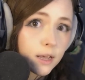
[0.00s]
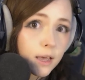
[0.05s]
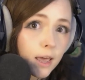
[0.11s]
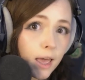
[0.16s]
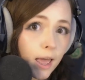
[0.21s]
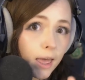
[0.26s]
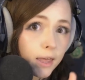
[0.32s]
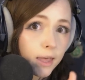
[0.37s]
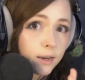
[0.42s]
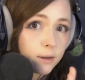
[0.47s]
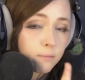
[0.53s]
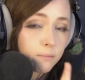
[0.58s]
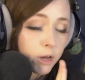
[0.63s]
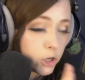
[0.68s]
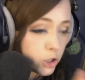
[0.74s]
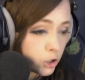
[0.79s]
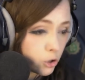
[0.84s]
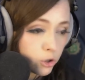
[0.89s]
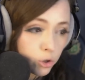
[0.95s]
and make
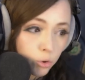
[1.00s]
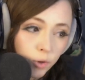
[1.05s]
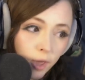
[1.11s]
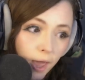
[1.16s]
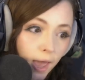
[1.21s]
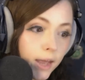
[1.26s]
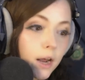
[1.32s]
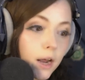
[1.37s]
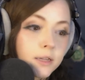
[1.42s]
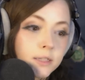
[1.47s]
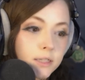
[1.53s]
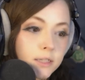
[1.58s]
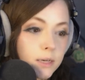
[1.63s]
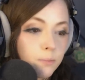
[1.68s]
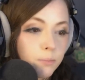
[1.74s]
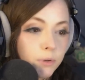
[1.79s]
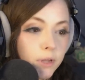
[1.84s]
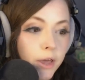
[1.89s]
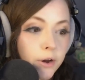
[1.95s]
sure you cannot see
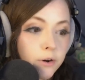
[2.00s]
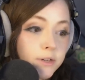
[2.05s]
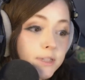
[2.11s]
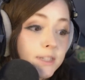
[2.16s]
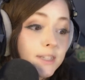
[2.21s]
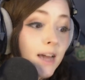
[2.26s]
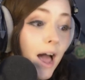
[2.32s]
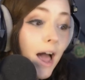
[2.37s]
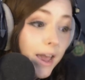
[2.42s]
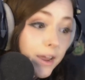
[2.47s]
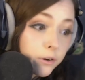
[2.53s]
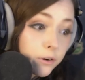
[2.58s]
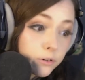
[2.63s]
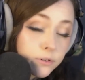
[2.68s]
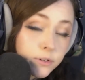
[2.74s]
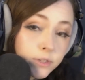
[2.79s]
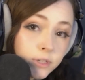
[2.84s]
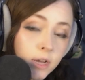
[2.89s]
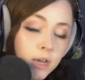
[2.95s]
players'
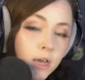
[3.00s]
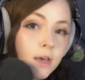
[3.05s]
titles,